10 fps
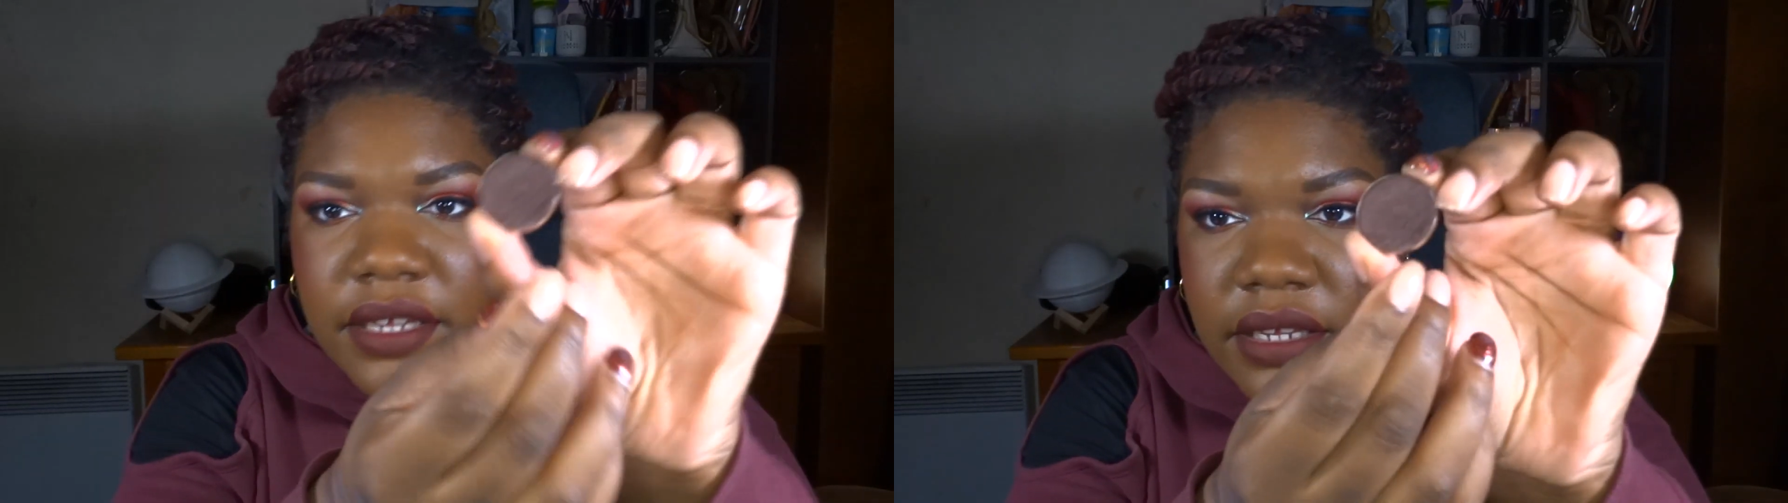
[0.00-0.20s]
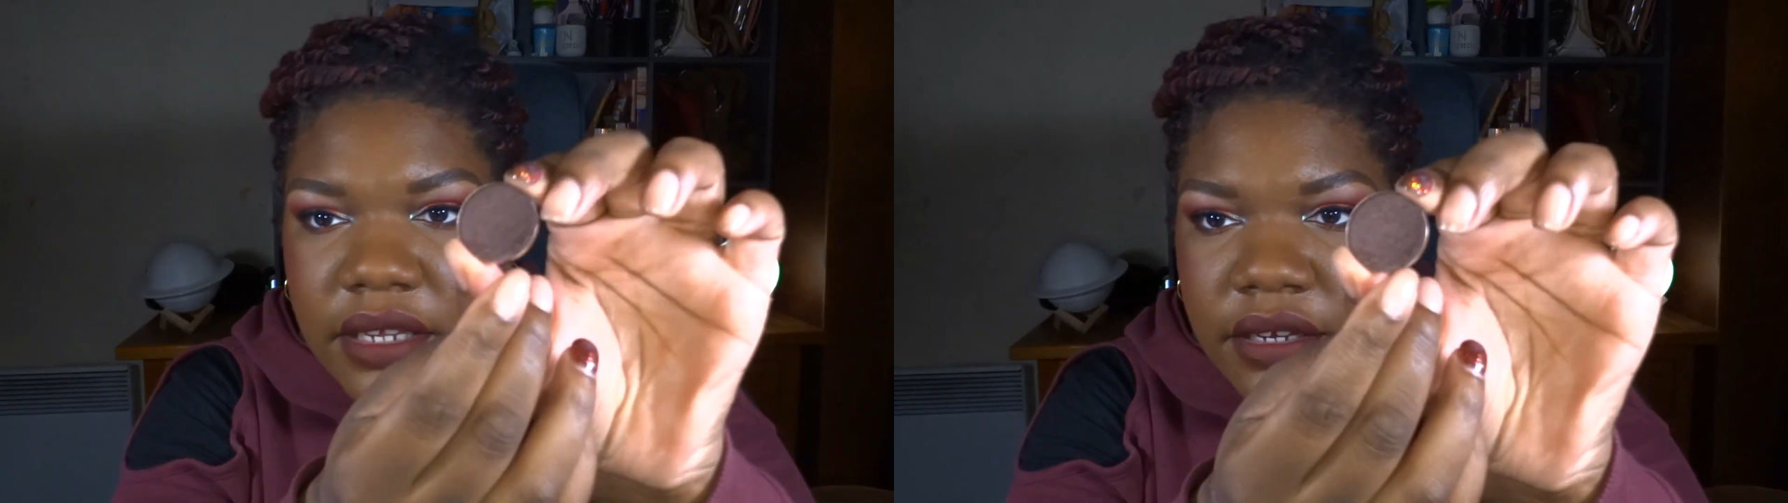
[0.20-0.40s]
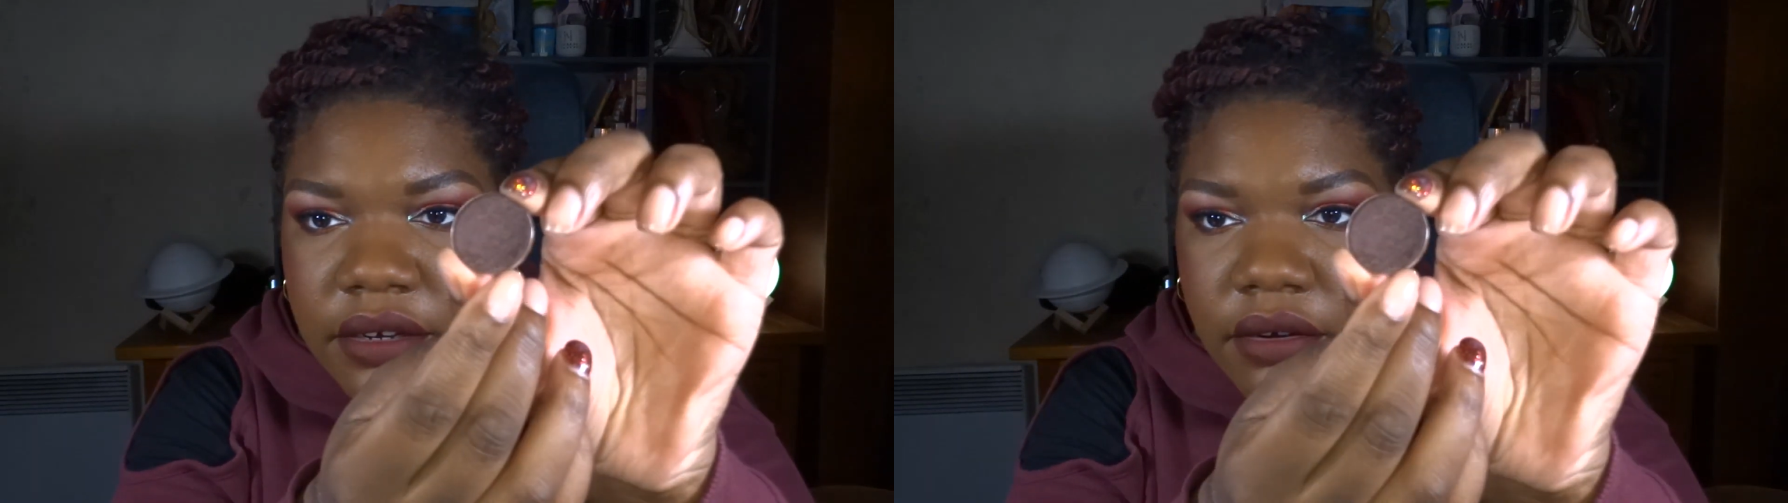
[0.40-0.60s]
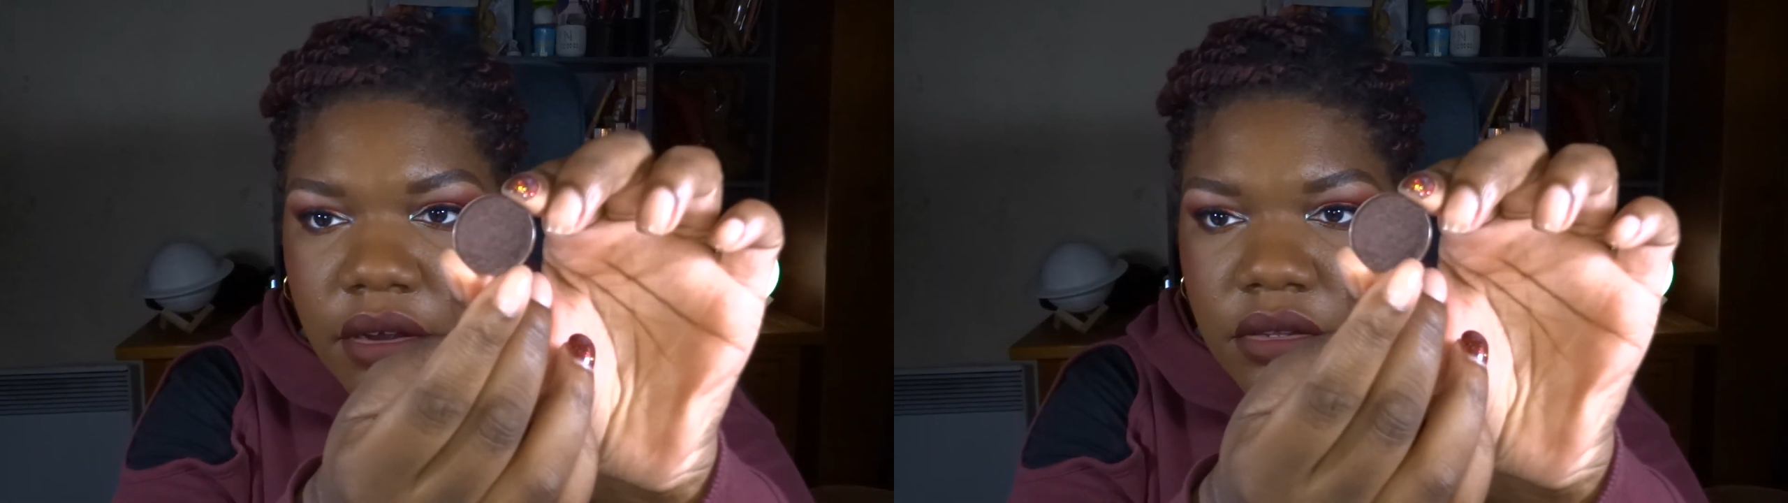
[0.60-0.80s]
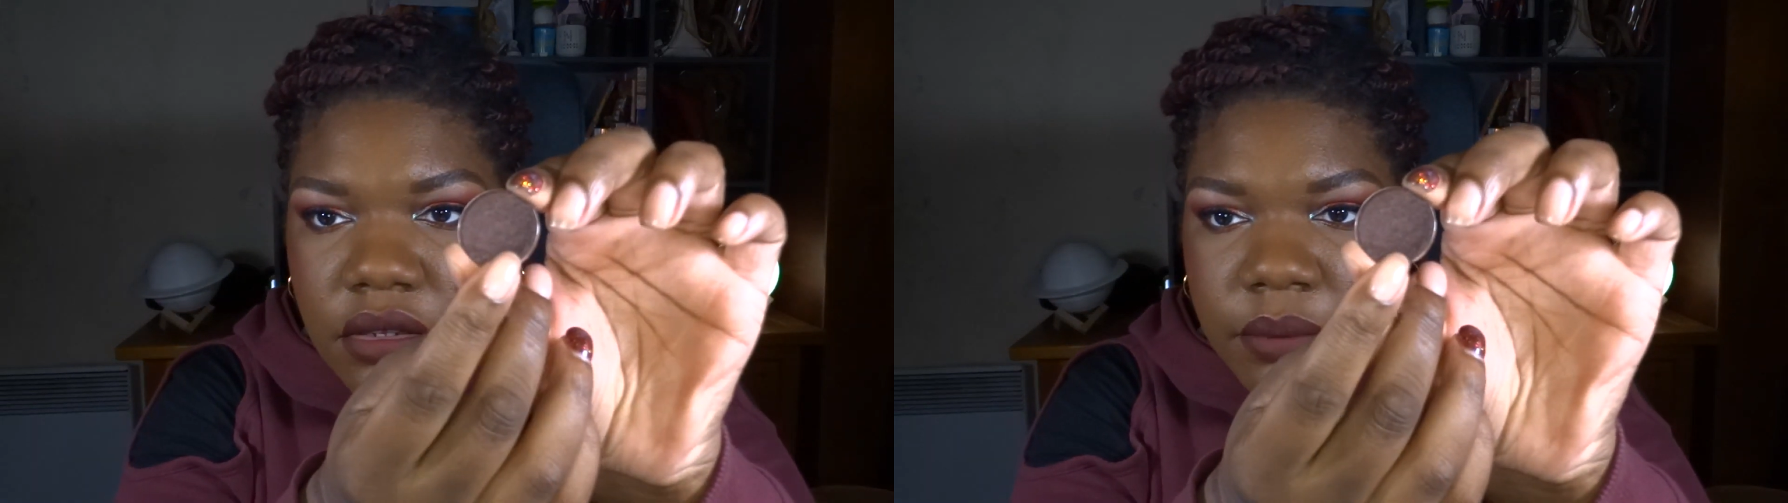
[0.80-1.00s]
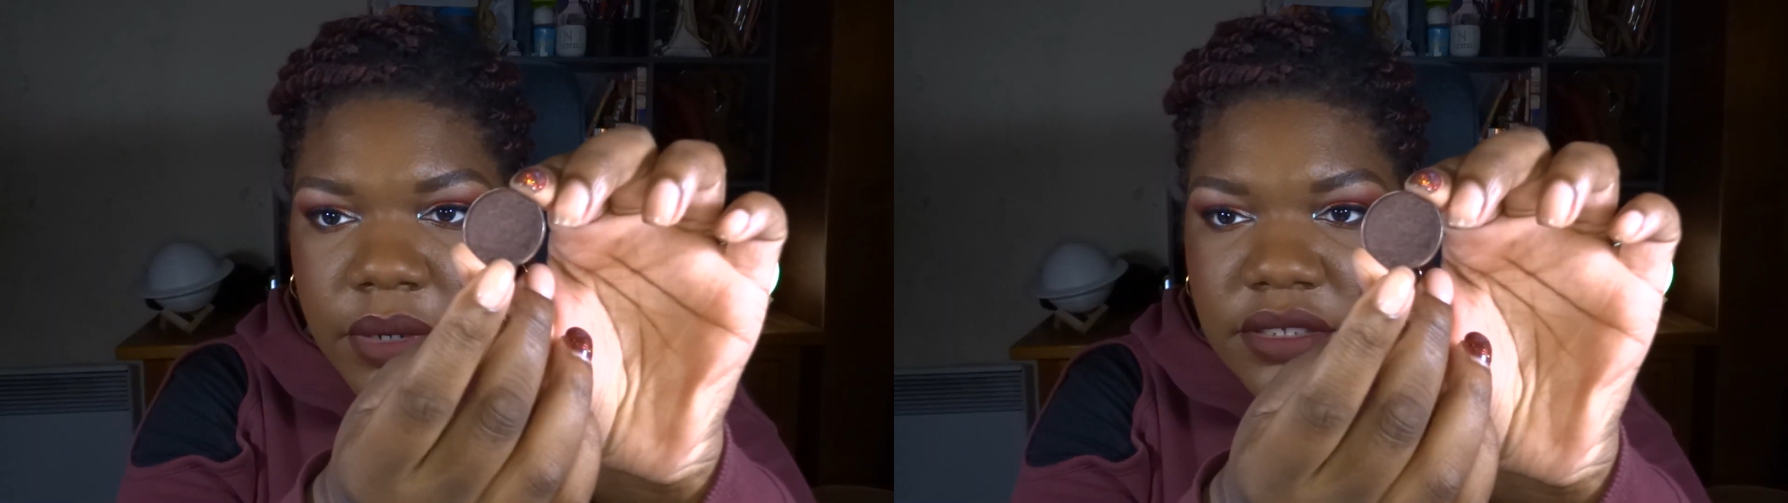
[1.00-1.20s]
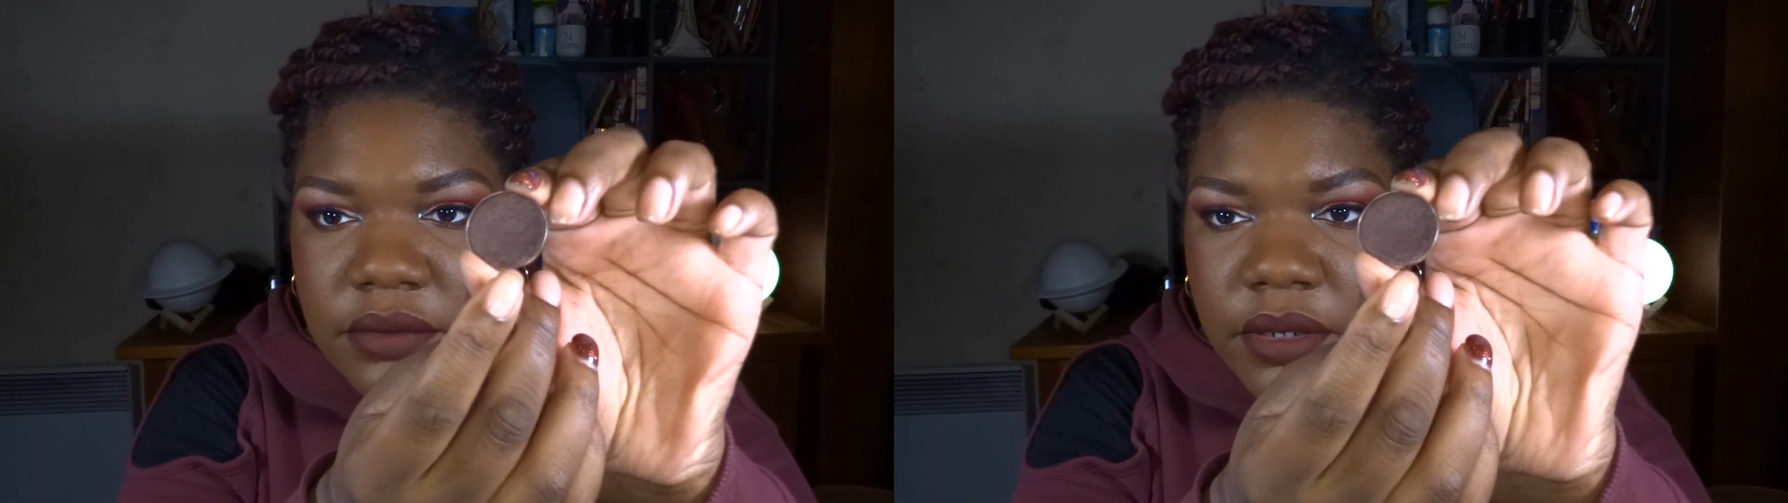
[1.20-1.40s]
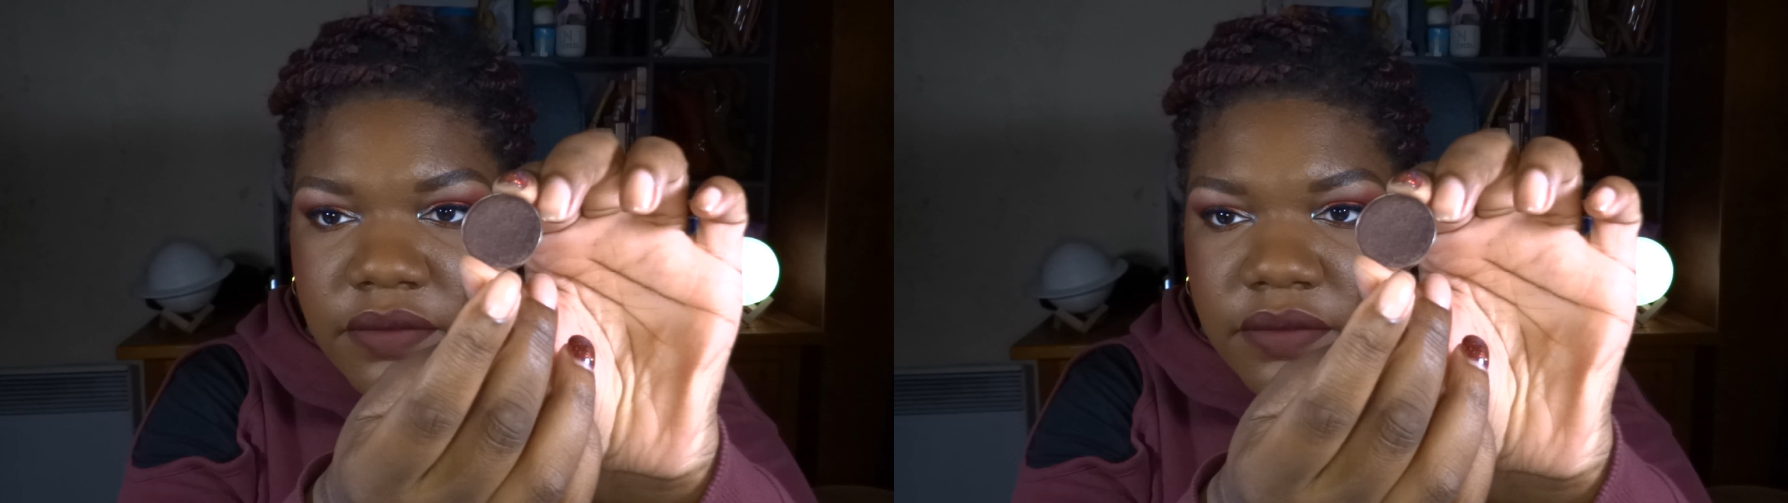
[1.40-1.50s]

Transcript: here on the bottom